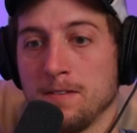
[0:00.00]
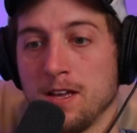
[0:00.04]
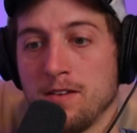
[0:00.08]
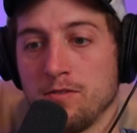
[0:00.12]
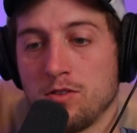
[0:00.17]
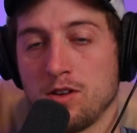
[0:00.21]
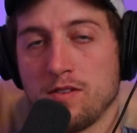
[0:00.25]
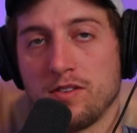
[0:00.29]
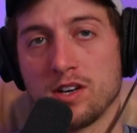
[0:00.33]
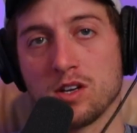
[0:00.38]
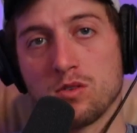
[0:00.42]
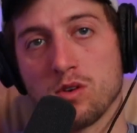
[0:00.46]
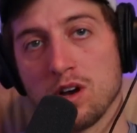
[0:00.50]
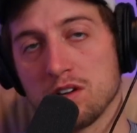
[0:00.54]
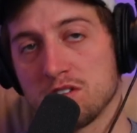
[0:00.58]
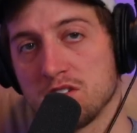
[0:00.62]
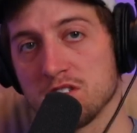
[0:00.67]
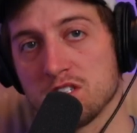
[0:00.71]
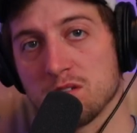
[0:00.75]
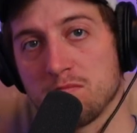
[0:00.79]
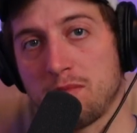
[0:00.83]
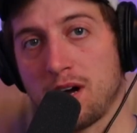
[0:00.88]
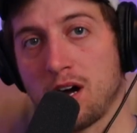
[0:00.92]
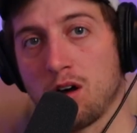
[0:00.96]
But if you have any
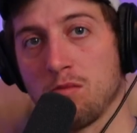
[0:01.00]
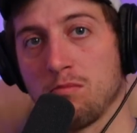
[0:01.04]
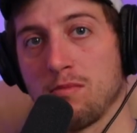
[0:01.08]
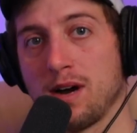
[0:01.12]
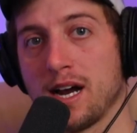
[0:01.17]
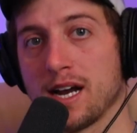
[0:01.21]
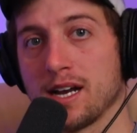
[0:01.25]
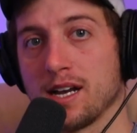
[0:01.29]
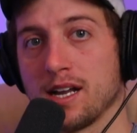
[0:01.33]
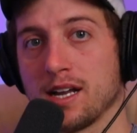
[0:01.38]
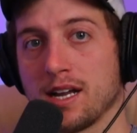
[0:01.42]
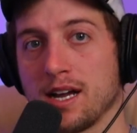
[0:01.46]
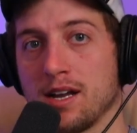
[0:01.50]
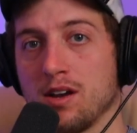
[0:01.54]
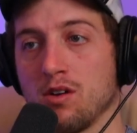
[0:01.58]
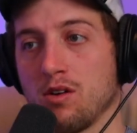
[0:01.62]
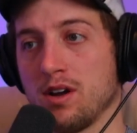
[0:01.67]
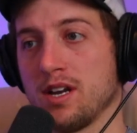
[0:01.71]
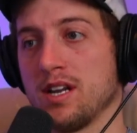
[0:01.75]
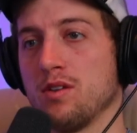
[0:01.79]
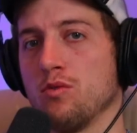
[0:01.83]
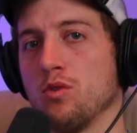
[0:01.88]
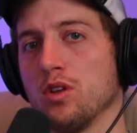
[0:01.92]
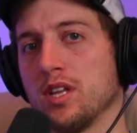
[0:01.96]
questions about mining, I
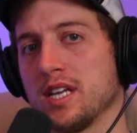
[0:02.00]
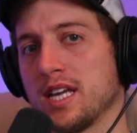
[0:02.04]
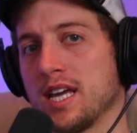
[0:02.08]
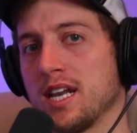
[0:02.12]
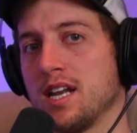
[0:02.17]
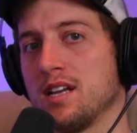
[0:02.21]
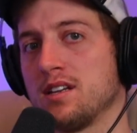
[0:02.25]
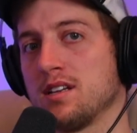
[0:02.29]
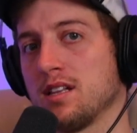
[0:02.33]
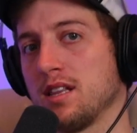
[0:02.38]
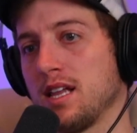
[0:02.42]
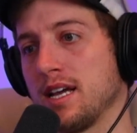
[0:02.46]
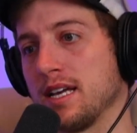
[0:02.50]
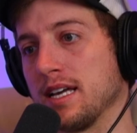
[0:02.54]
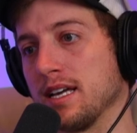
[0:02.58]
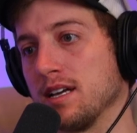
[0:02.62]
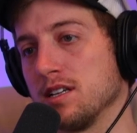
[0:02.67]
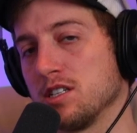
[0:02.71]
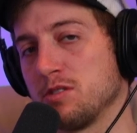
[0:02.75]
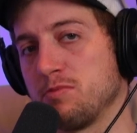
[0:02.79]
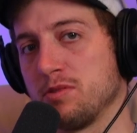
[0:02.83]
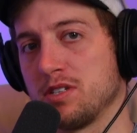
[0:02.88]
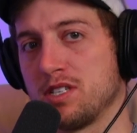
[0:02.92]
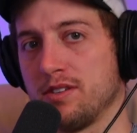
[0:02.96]
know I didn't really get into
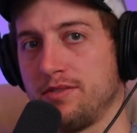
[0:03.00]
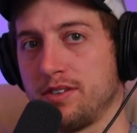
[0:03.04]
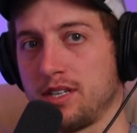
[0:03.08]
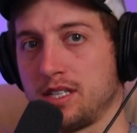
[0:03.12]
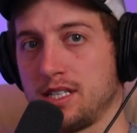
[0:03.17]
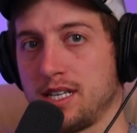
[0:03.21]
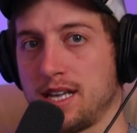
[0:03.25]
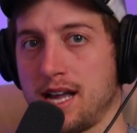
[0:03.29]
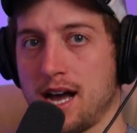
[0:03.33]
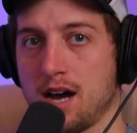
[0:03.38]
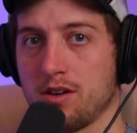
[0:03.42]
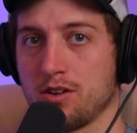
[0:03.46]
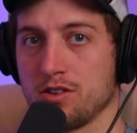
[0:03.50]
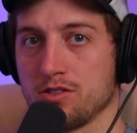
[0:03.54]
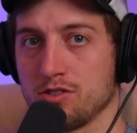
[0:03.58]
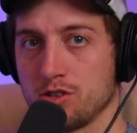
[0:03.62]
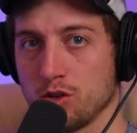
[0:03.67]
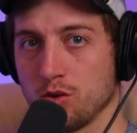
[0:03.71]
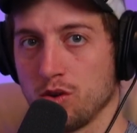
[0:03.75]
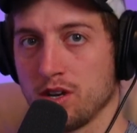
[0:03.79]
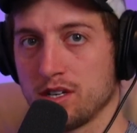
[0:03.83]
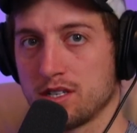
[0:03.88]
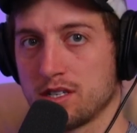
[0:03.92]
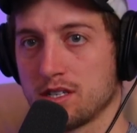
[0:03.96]
like specifically how to
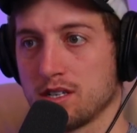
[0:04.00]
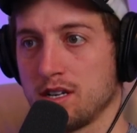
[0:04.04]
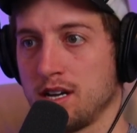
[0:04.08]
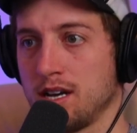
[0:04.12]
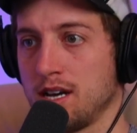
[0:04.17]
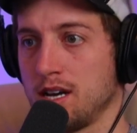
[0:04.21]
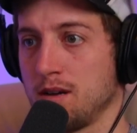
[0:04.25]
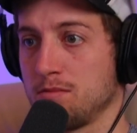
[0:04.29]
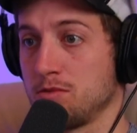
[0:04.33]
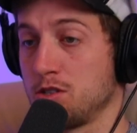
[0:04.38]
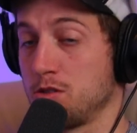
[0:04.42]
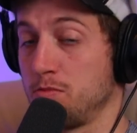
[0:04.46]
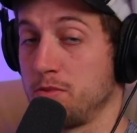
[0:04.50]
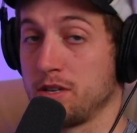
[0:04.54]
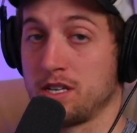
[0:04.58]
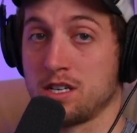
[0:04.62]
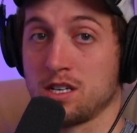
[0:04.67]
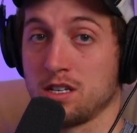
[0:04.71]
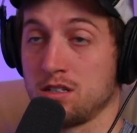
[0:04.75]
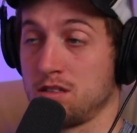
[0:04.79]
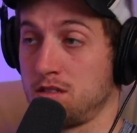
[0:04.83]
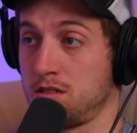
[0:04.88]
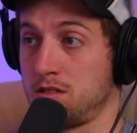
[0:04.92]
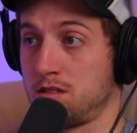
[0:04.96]
do it.
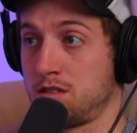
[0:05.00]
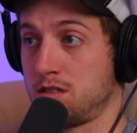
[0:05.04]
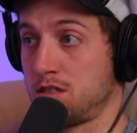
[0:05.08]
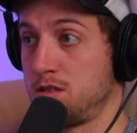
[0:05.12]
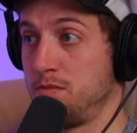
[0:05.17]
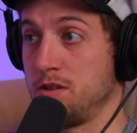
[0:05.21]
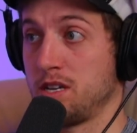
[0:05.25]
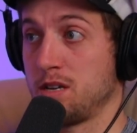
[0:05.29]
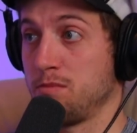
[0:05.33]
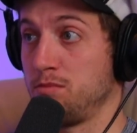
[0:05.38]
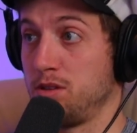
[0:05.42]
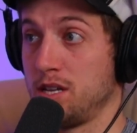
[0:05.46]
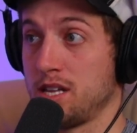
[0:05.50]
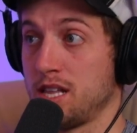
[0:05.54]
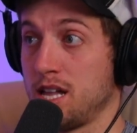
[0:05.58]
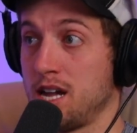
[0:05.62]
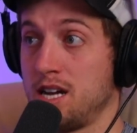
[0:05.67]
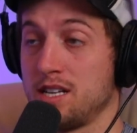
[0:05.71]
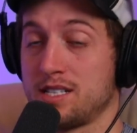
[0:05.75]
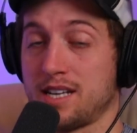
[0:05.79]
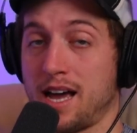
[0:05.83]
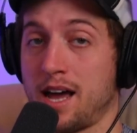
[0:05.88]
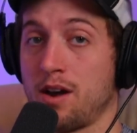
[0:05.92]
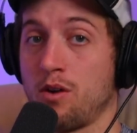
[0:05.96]
Because to be completely
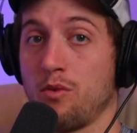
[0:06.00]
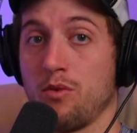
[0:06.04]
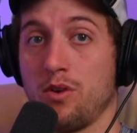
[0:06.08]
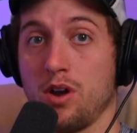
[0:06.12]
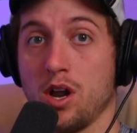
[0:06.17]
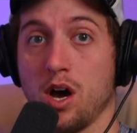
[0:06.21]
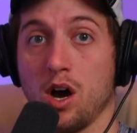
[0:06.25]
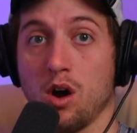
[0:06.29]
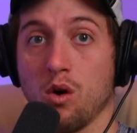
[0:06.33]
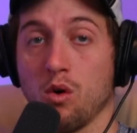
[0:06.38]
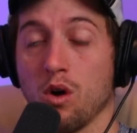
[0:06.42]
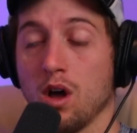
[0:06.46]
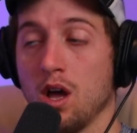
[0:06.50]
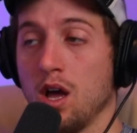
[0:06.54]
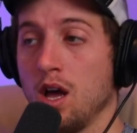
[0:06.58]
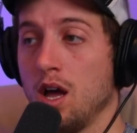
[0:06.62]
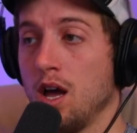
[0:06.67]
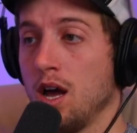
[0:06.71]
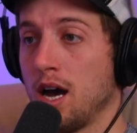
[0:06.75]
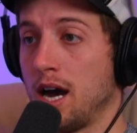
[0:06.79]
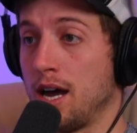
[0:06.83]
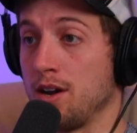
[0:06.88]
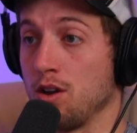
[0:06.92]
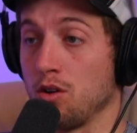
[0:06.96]
honest, I don't know.
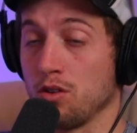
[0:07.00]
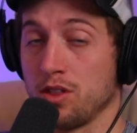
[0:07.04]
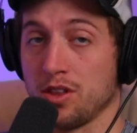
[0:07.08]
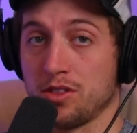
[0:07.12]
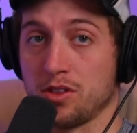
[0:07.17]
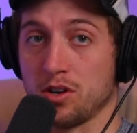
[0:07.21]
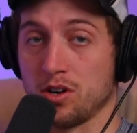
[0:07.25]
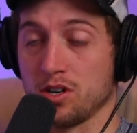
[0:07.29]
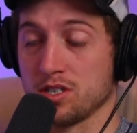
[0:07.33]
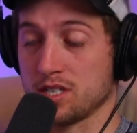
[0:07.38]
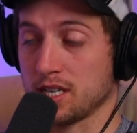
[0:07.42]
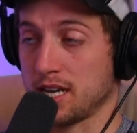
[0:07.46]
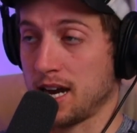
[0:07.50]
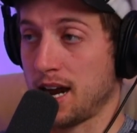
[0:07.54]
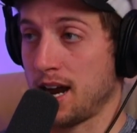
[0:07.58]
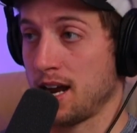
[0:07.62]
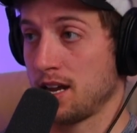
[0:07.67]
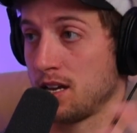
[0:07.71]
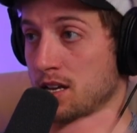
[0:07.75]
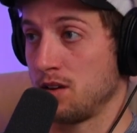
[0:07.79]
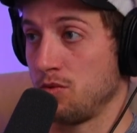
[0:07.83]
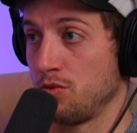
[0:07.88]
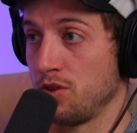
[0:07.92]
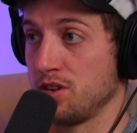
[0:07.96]
I know that there is a
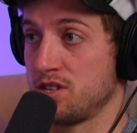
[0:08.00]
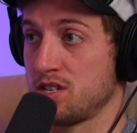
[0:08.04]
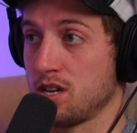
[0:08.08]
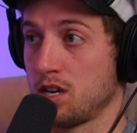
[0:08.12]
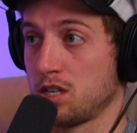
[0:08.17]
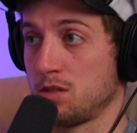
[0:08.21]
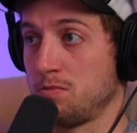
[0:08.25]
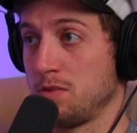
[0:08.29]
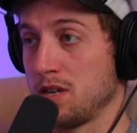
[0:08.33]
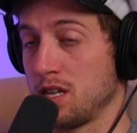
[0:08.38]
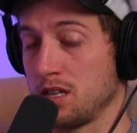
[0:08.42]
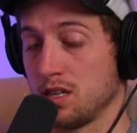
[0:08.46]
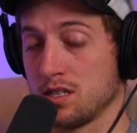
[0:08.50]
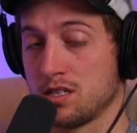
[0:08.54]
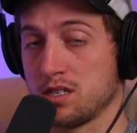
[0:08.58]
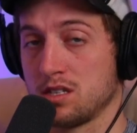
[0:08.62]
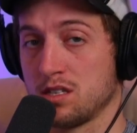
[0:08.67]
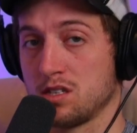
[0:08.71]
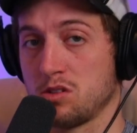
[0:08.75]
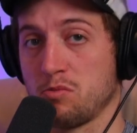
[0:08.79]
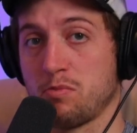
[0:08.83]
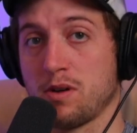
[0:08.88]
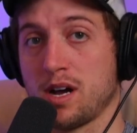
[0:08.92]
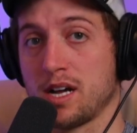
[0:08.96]
guy, he reached out to me, he
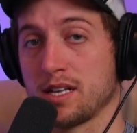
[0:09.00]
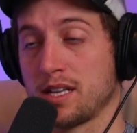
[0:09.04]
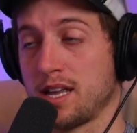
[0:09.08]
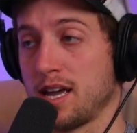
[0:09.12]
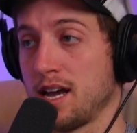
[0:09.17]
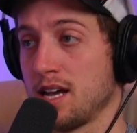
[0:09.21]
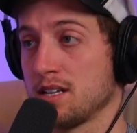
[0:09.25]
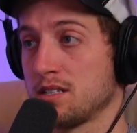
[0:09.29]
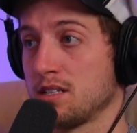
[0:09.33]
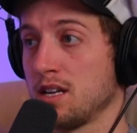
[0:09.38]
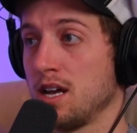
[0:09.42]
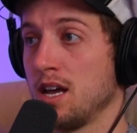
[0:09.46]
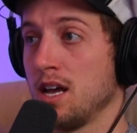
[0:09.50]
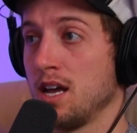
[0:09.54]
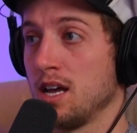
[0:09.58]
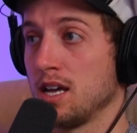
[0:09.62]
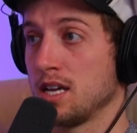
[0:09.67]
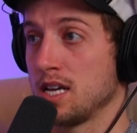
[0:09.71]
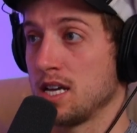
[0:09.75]
listens to the podcast.